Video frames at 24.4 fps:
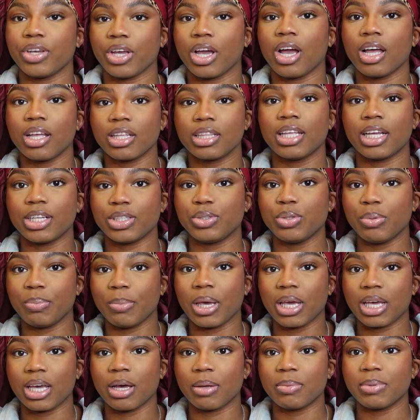y'all that do
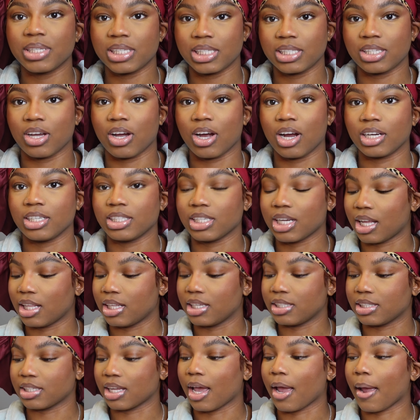makeup, this is a hard
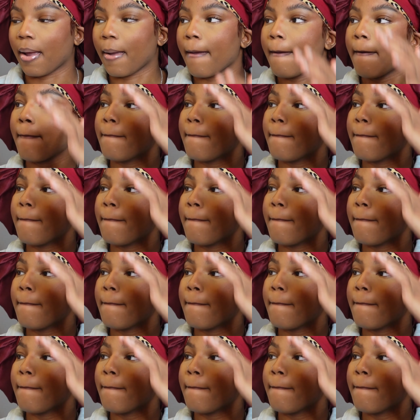challenge. Like,